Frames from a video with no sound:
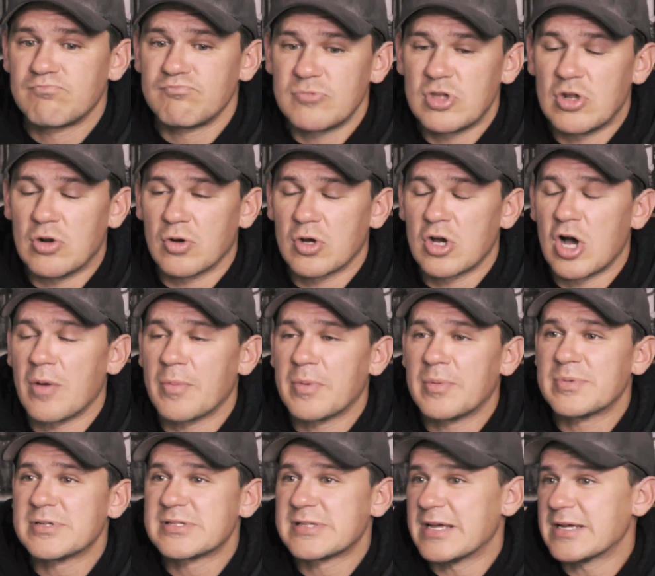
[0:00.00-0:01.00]
you know,
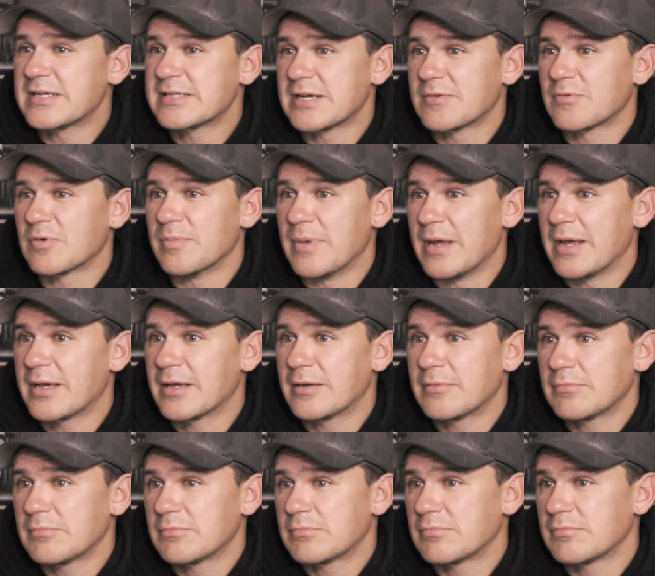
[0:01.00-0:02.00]
common mistakes that we're
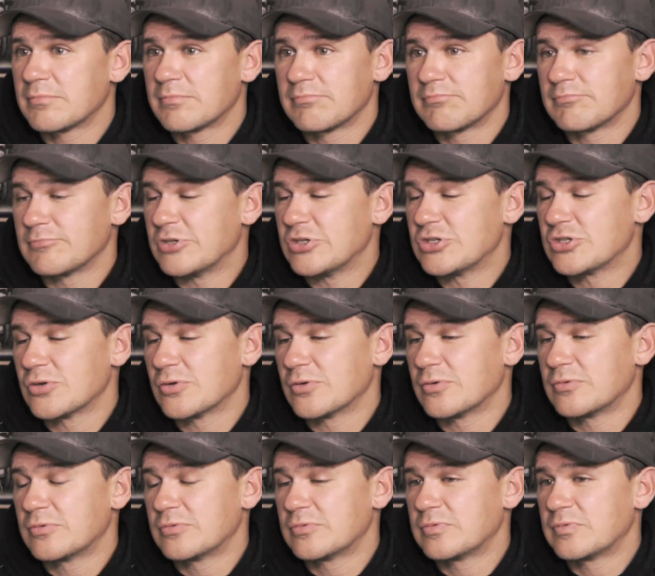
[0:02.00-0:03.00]
making. We
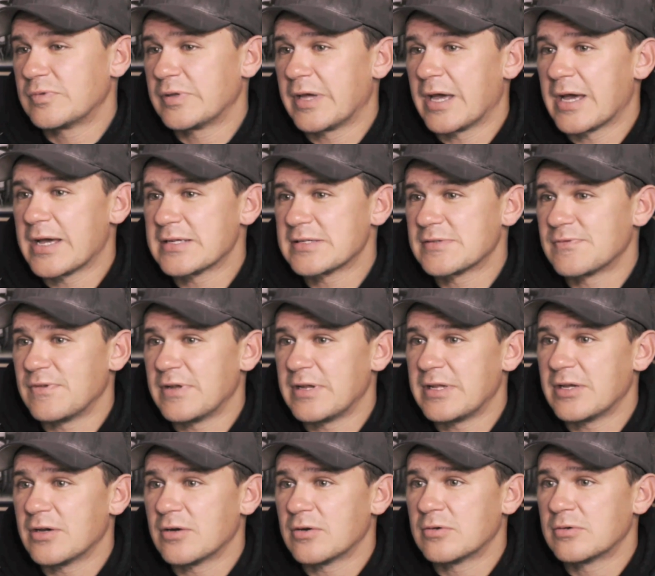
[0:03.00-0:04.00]
show the guys
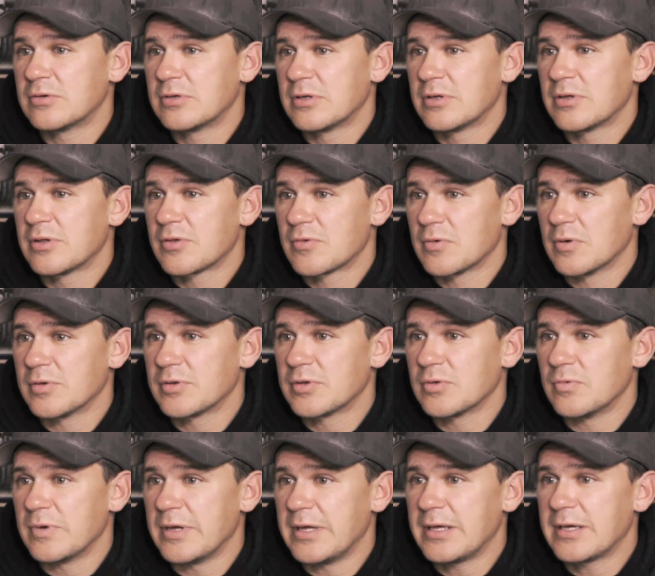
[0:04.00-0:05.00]
video throughout the
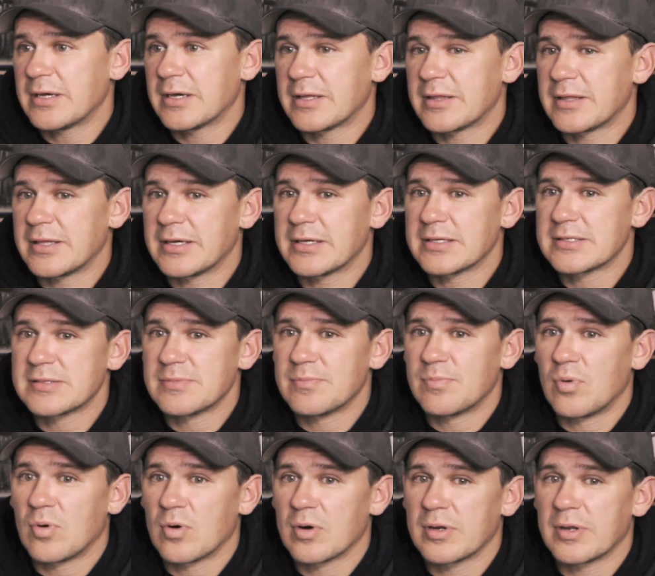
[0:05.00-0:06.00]
week. I think it's
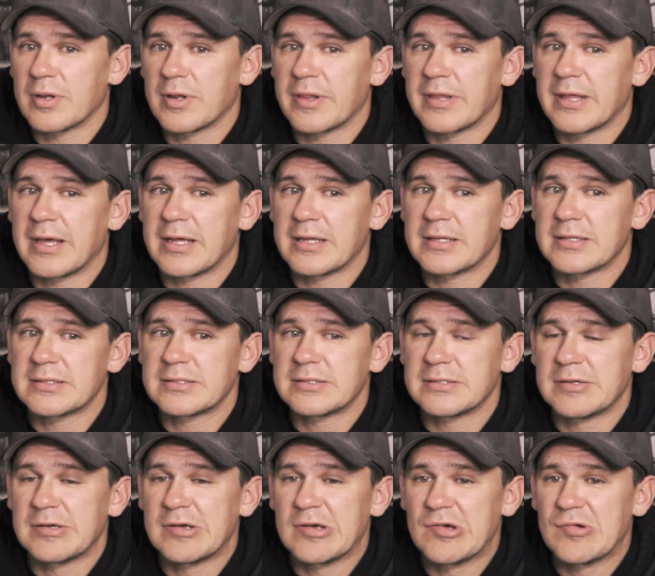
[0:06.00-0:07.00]
important that
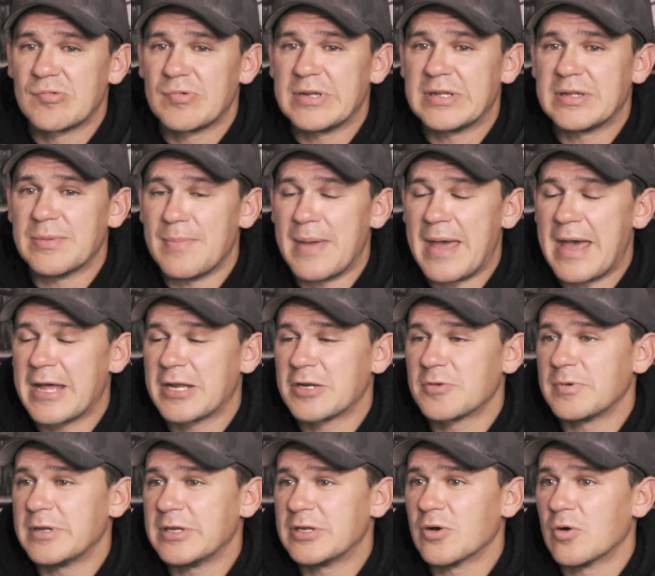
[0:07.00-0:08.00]
we demand
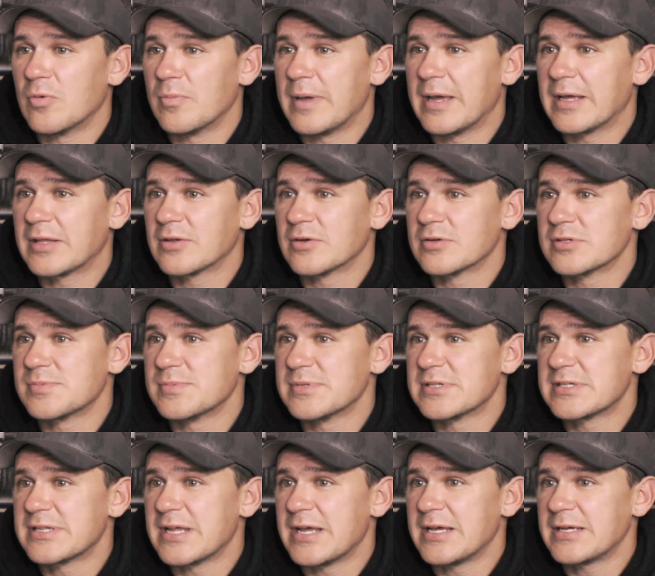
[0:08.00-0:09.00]
we don't make those
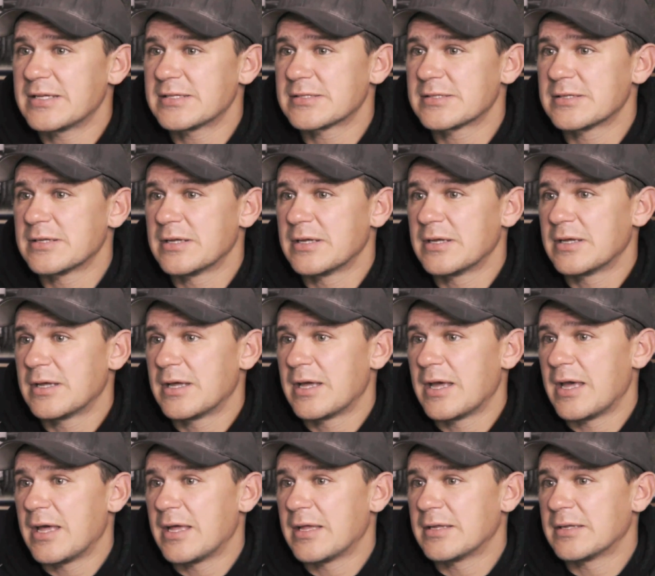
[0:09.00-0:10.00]
mistakes
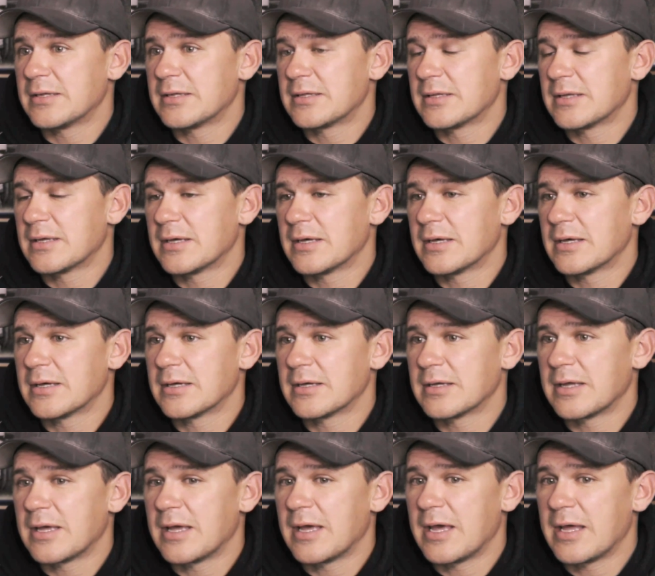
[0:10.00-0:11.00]

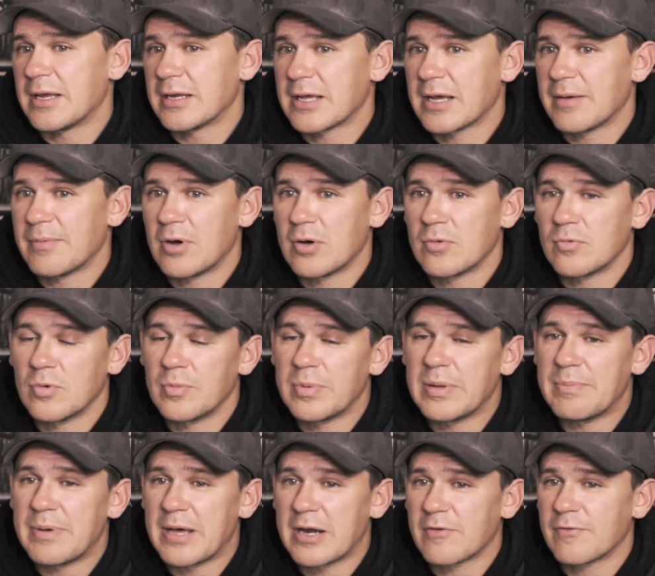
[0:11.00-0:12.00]
and come out, we'll be
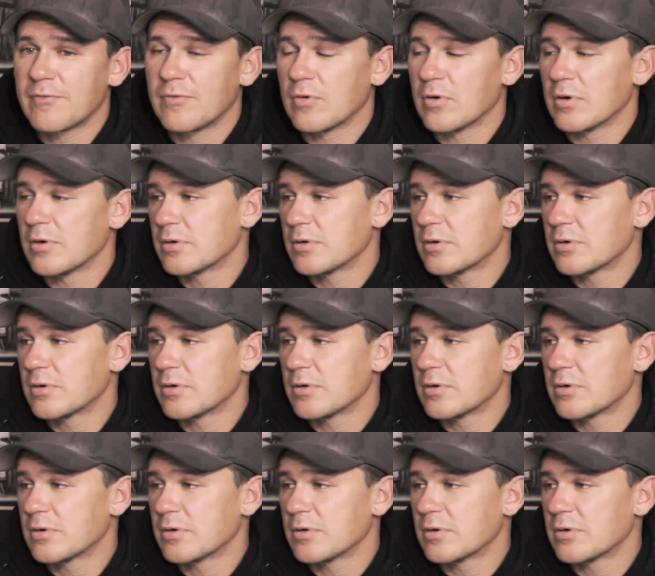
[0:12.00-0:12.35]
better for